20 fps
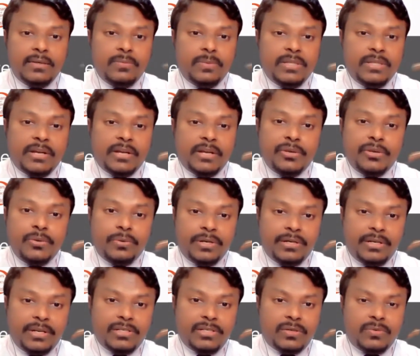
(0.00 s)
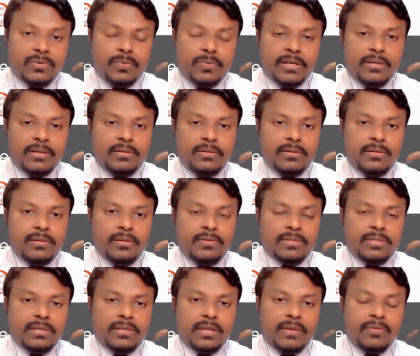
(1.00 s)
with acute retention, wherein they
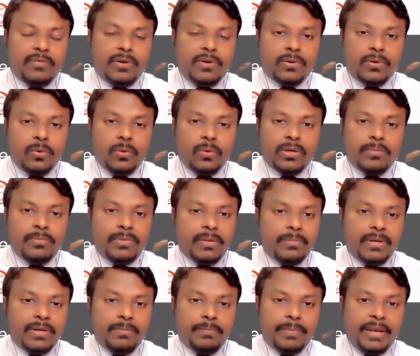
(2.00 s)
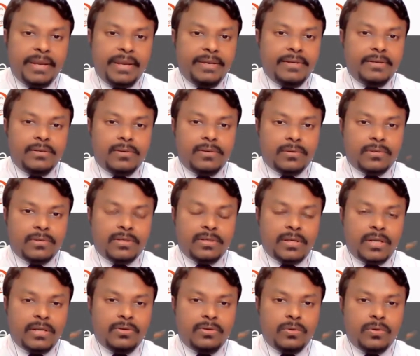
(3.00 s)
will say, I've got lower abdomen pain,
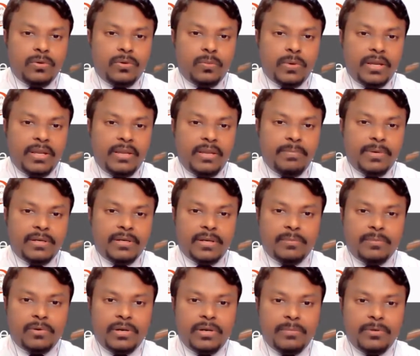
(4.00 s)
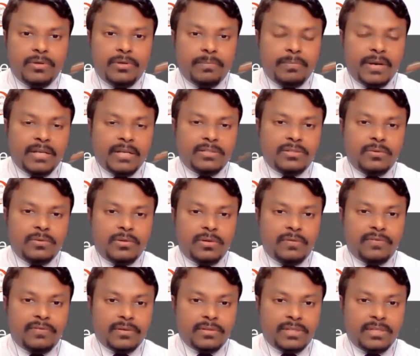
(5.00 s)
doctor, I don't know why, but I'm not able to pass
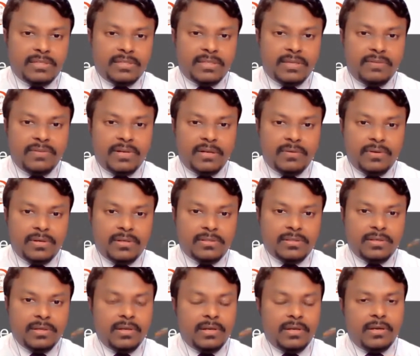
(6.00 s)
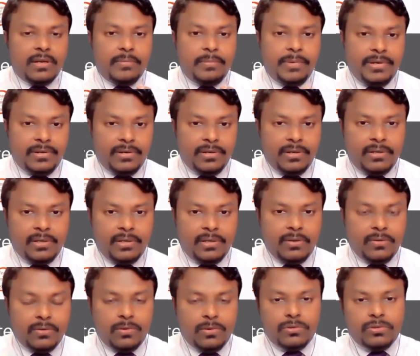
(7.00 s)
urine for 6-7 hours. I've been
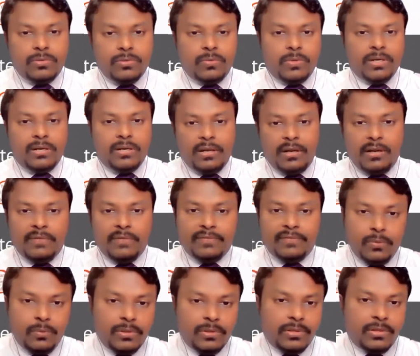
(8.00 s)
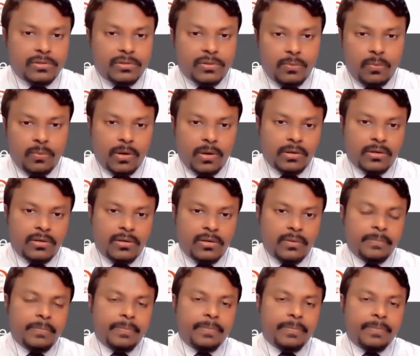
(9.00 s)
drinking close to 1.5-2 liters of water,